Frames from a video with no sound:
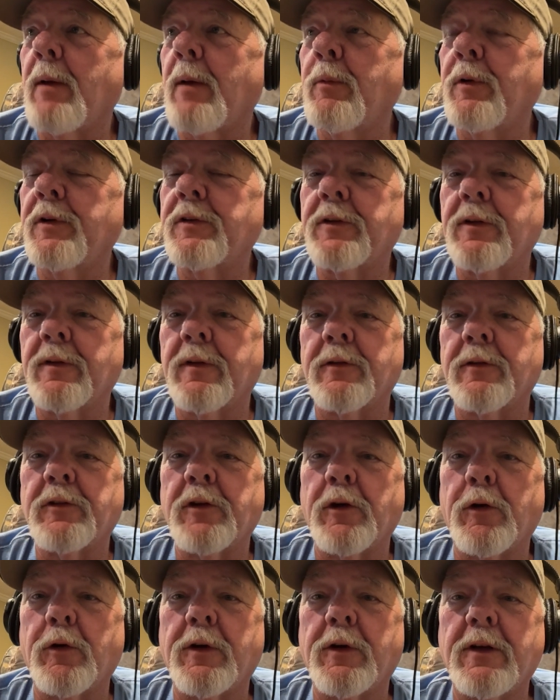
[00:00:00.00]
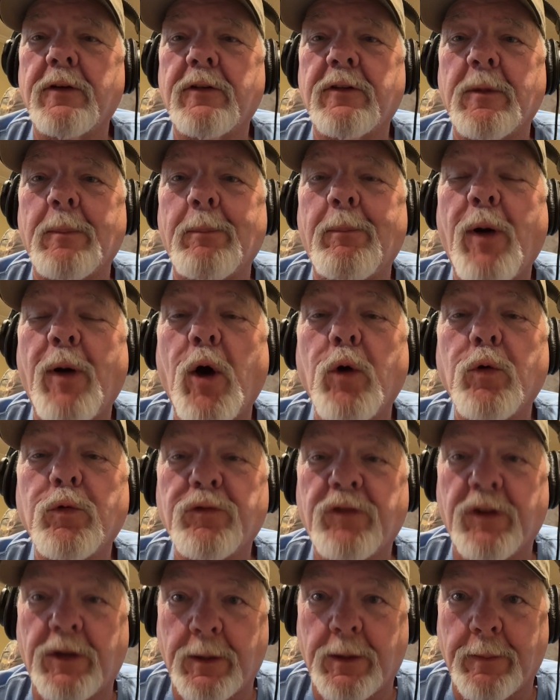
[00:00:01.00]
I went to the turkey
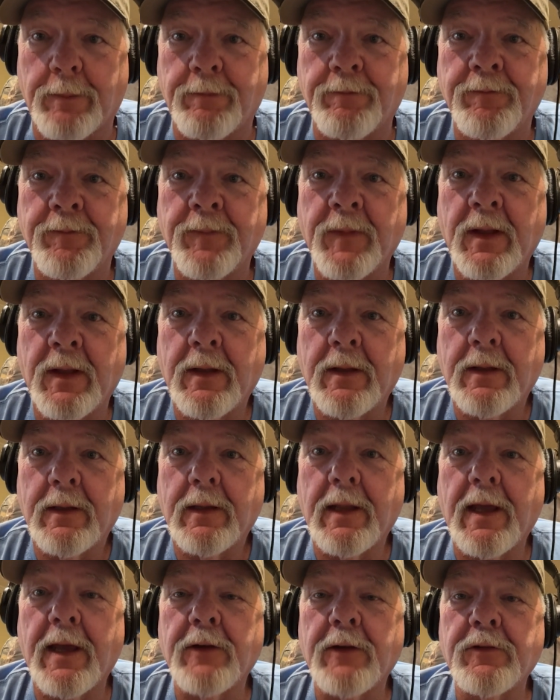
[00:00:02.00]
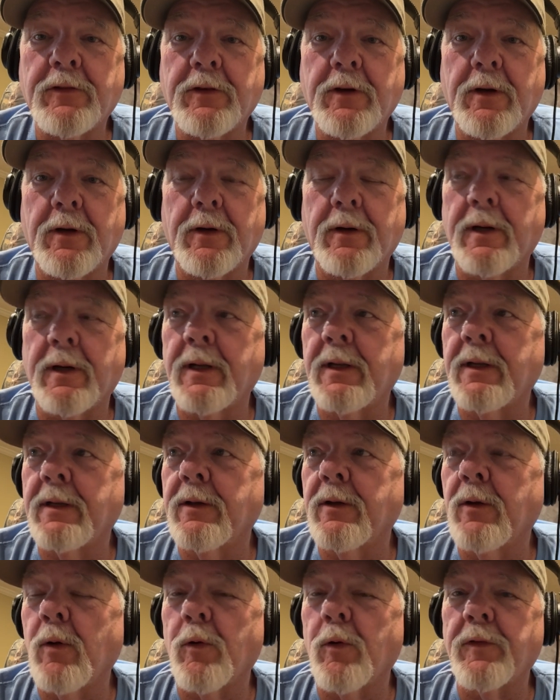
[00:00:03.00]
symposium last year
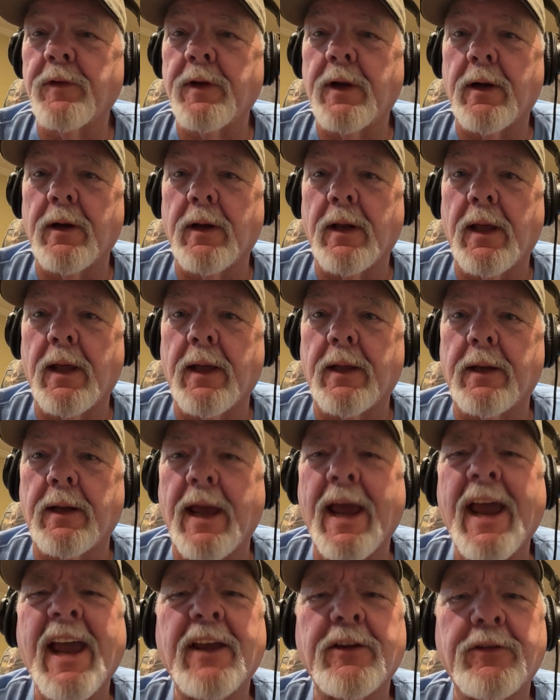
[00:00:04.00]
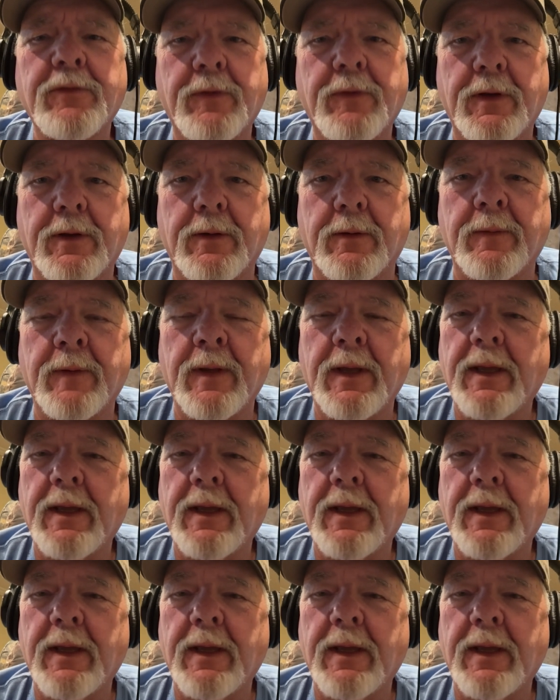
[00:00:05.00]
in North Carolina, Asheville,